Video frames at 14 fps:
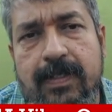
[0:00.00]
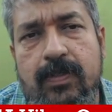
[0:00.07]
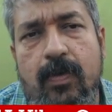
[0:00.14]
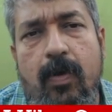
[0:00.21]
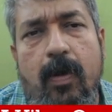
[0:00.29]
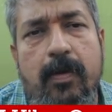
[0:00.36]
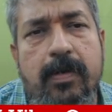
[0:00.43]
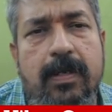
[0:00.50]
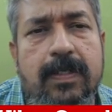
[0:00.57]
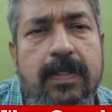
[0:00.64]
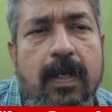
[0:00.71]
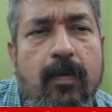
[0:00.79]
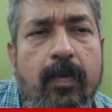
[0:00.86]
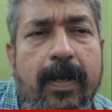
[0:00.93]
So auditor is
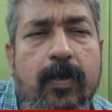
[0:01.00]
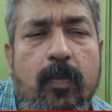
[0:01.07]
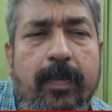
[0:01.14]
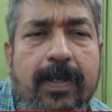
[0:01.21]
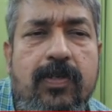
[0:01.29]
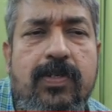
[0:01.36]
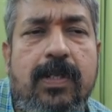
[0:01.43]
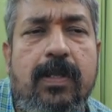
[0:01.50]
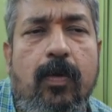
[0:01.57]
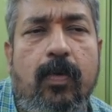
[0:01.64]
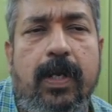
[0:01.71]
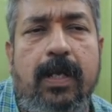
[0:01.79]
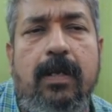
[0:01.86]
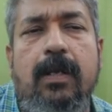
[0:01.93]
required to mention the
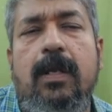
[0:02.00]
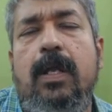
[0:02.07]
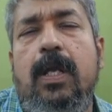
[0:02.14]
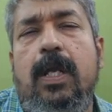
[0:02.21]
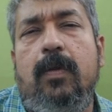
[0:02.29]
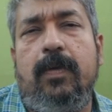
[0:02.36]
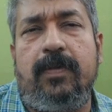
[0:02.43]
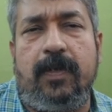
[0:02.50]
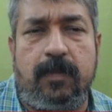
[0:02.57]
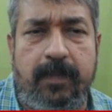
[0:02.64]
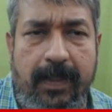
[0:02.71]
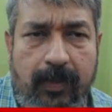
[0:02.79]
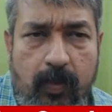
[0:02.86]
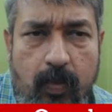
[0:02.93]
UDIN with
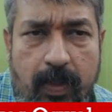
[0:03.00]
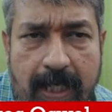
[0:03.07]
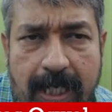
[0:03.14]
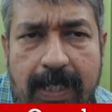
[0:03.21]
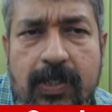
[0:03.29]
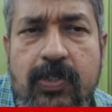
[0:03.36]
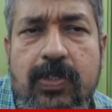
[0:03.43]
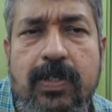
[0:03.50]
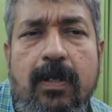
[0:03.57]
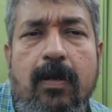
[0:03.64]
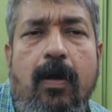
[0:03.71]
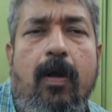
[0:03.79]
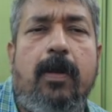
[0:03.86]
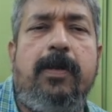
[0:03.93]
respect to
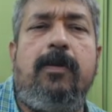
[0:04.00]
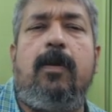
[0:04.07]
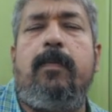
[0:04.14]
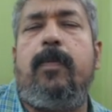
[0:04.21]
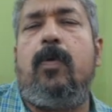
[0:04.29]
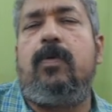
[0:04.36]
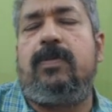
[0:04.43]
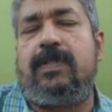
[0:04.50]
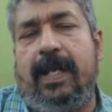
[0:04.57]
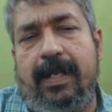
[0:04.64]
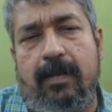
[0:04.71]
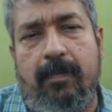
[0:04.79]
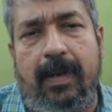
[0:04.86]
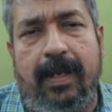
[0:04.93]
each audit report
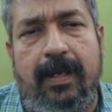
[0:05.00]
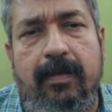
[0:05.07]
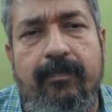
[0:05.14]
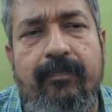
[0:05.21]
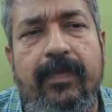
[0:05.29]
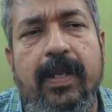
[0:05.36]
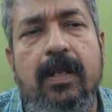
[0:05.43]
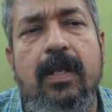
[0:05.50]
signed by him.